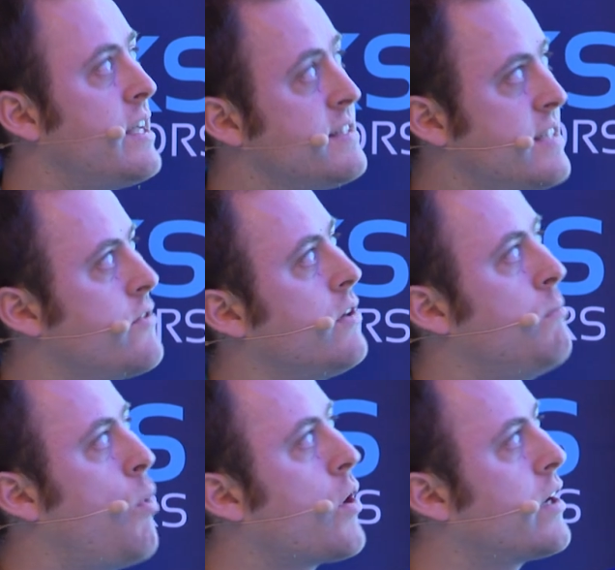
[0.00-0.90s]
and several
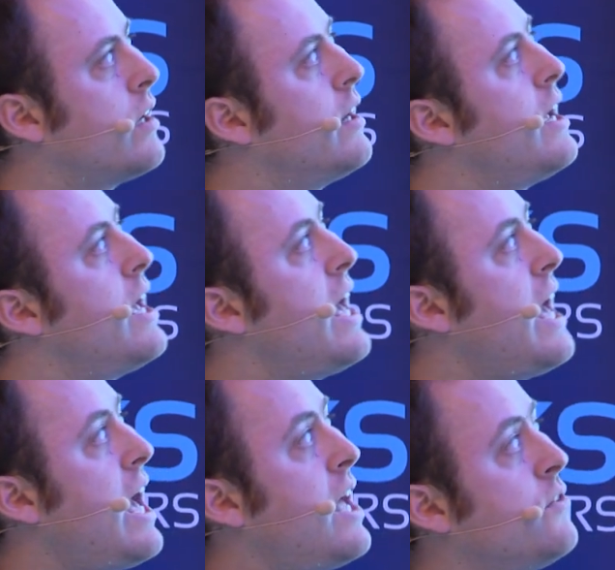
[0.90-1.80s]
more.
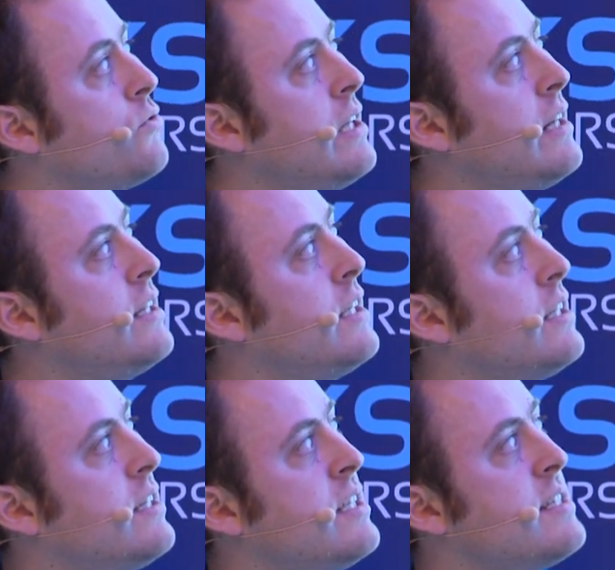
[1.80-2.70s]
And really,
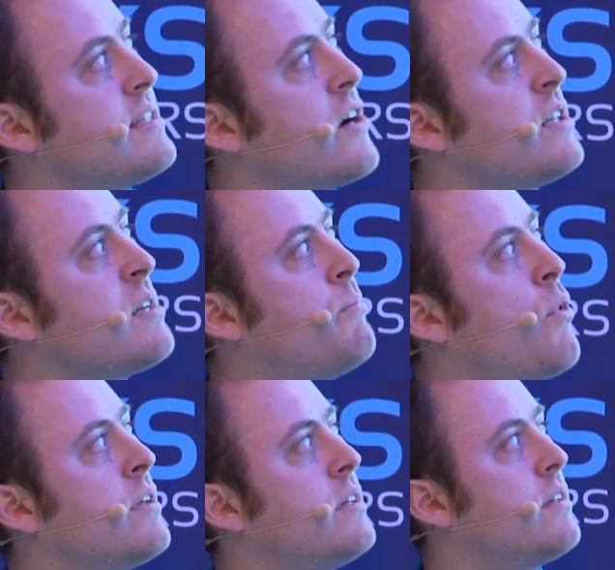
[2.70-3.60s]
the starting
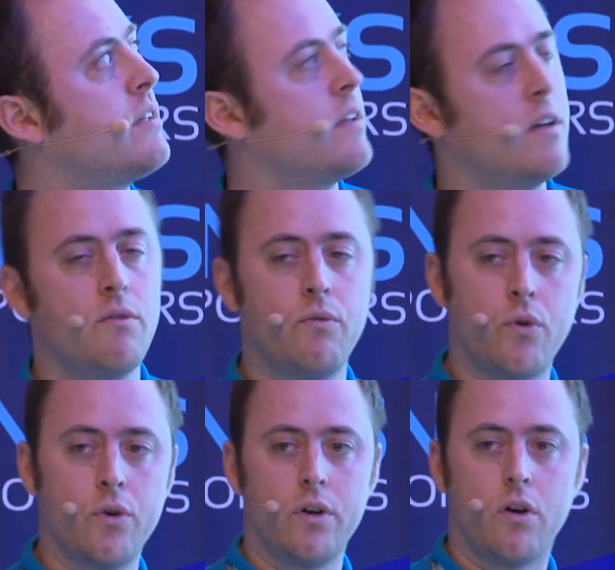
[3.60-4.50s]
point
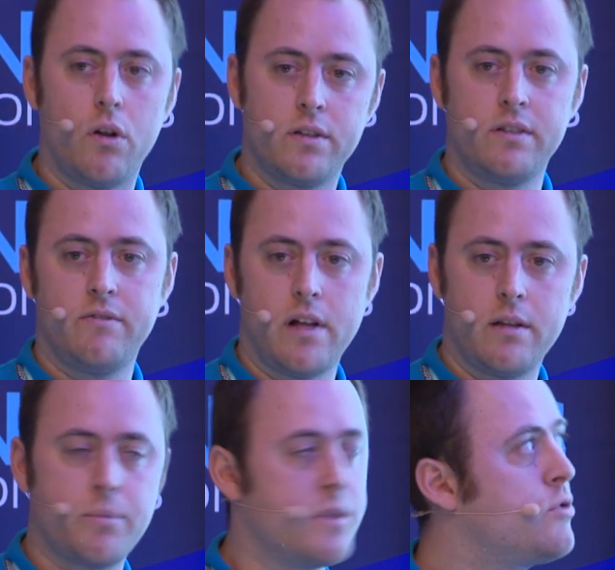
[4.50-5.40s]
for all the
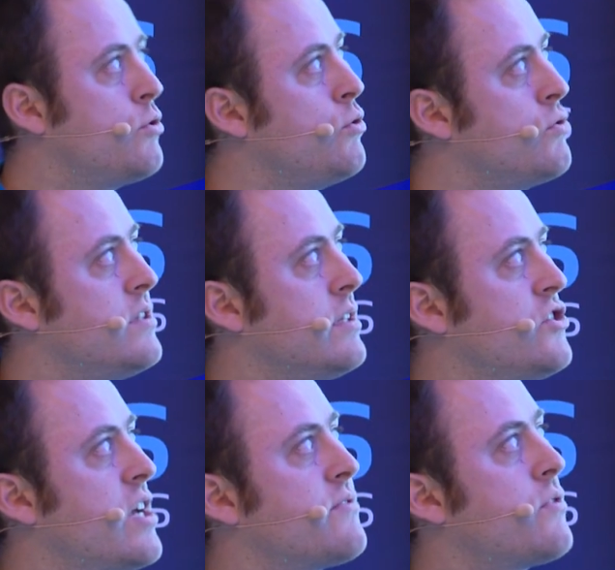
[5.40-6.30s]
developers to use the
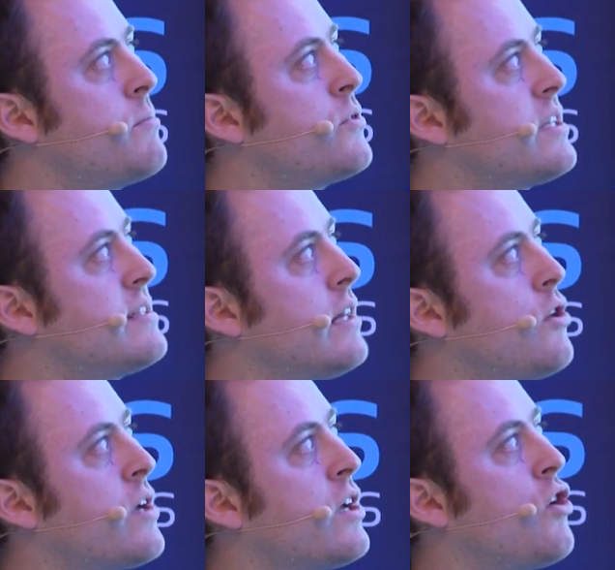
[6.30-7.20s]
JAAS framework is the
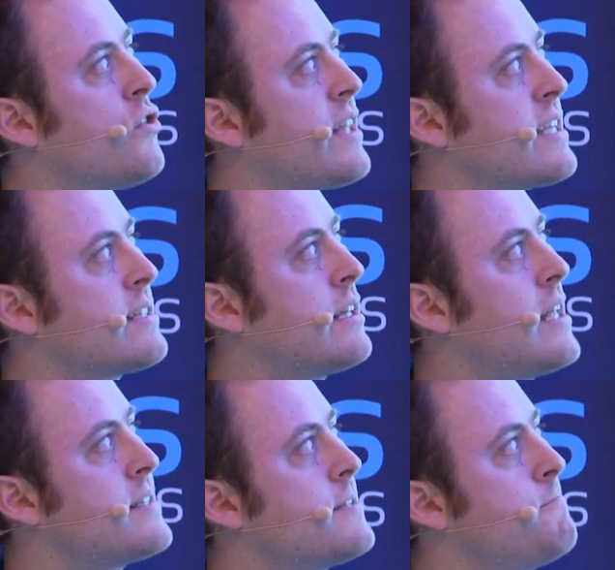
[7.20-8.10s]
login context
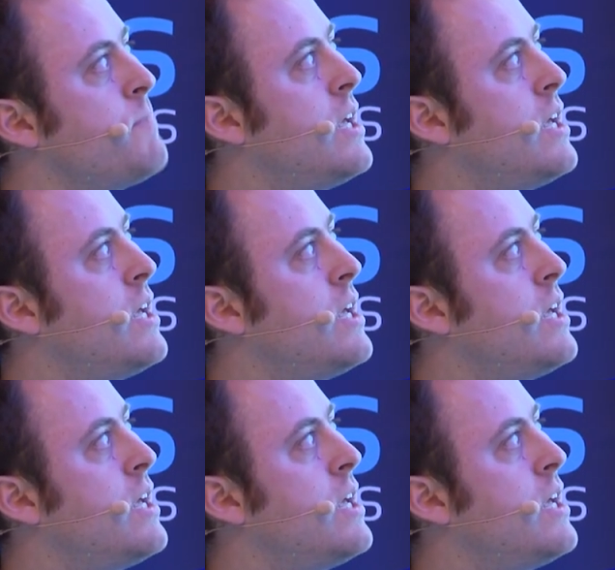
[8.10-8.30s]
class.